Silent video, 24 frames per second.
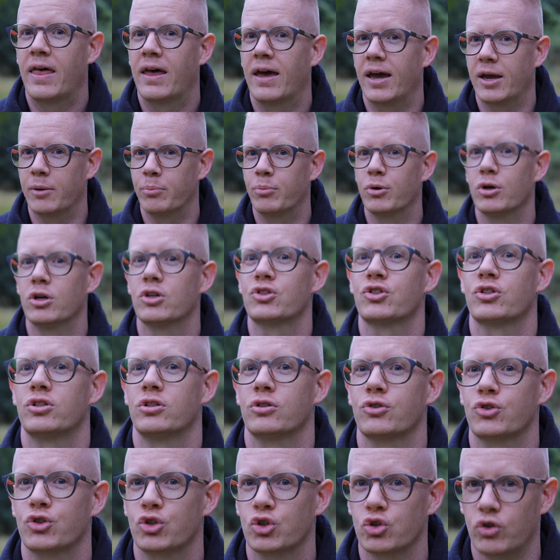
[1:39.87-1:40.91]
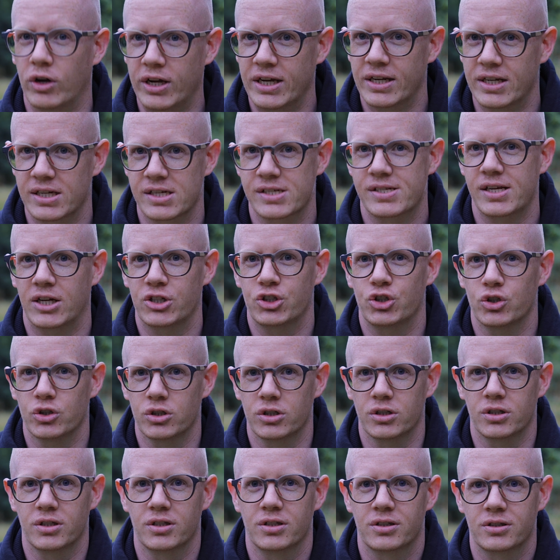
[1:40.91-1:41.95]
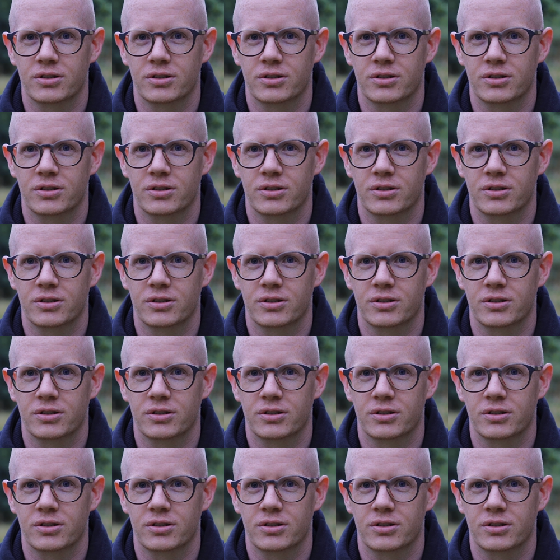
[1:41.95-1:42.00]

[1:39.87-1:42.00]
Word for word: a personal training session.